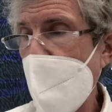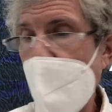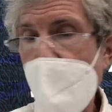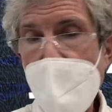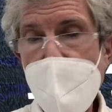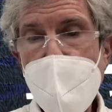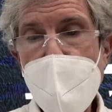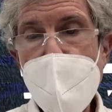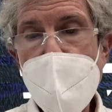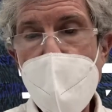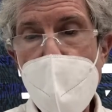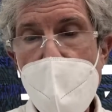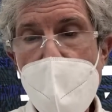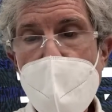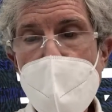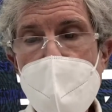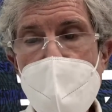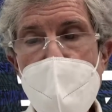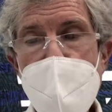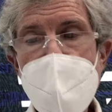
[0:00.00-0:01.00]
of the former
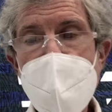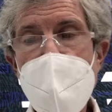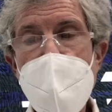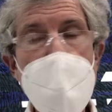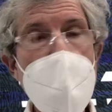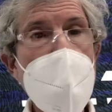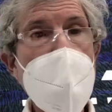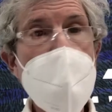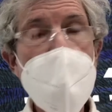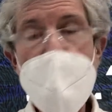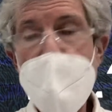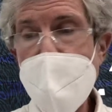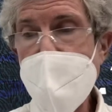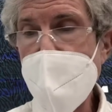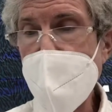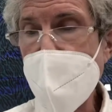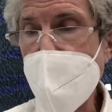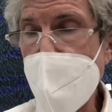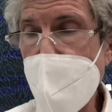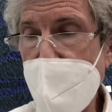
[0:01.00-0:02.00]
president were not
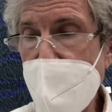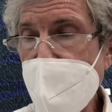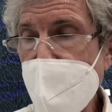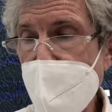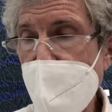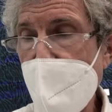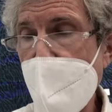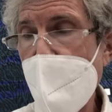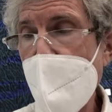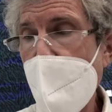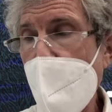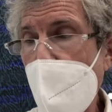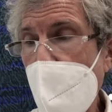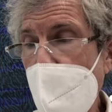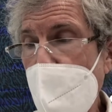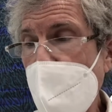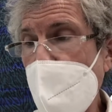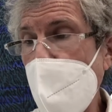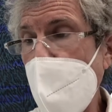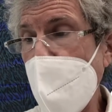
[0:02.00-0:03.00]
dismissed, we
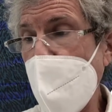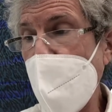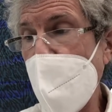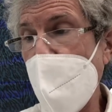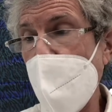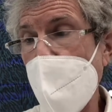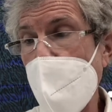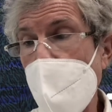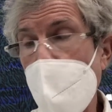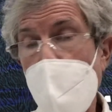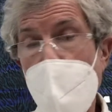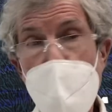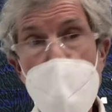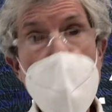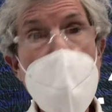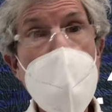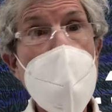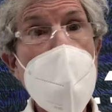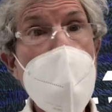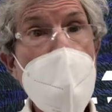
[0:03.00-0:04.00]

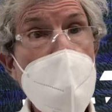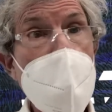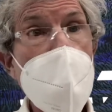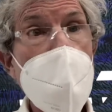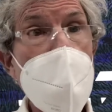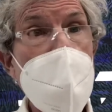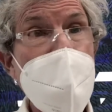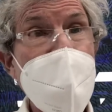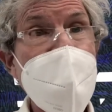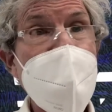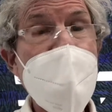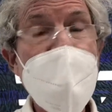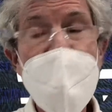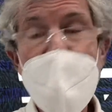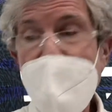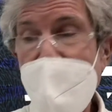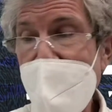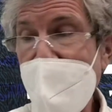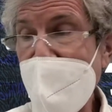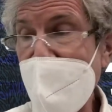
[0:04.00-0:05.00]
will be
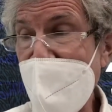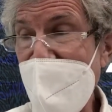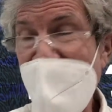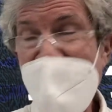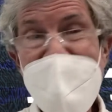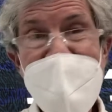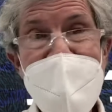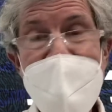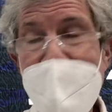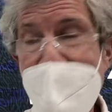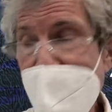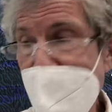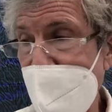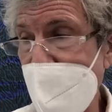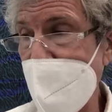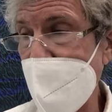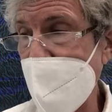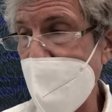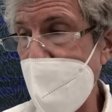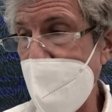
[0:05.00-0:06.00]
delaying
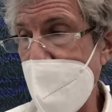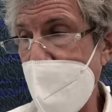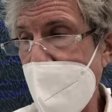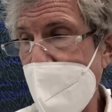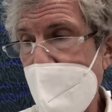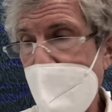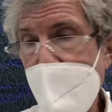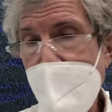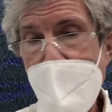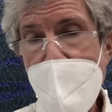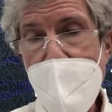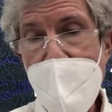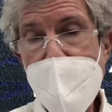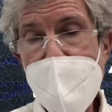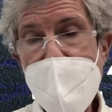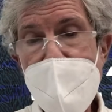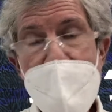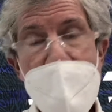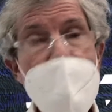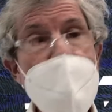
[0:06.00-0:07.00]
indefinitely, if
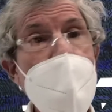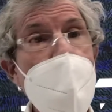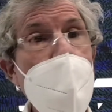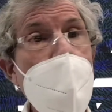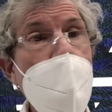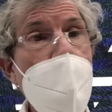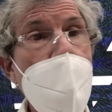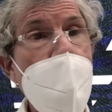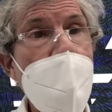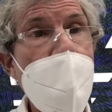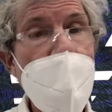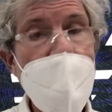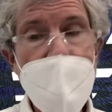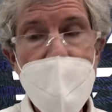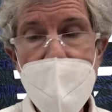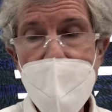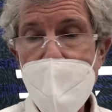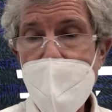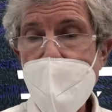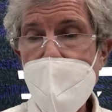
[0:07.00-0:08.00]
not forever,
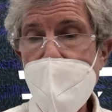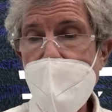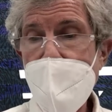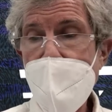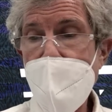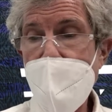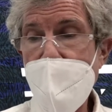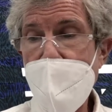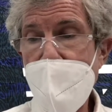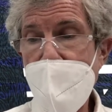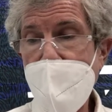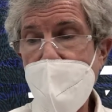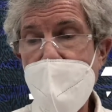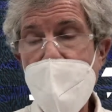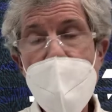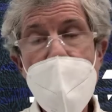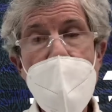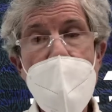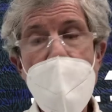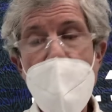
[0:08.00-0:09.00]
the healing
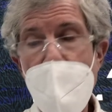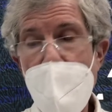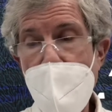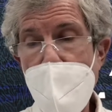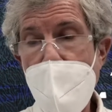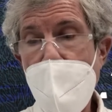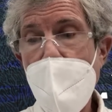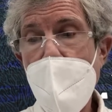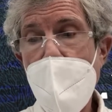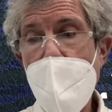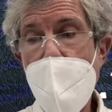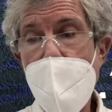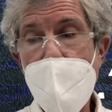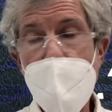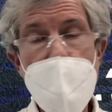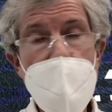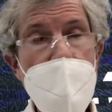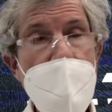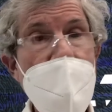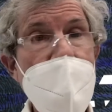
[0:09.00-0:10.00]
of the
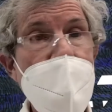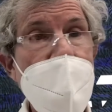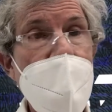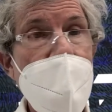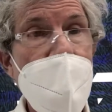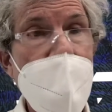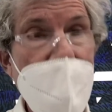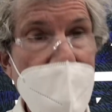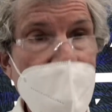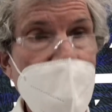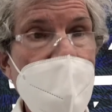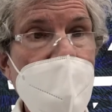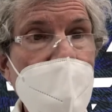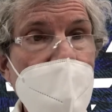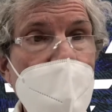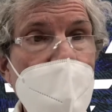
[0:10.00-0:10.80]
great nation.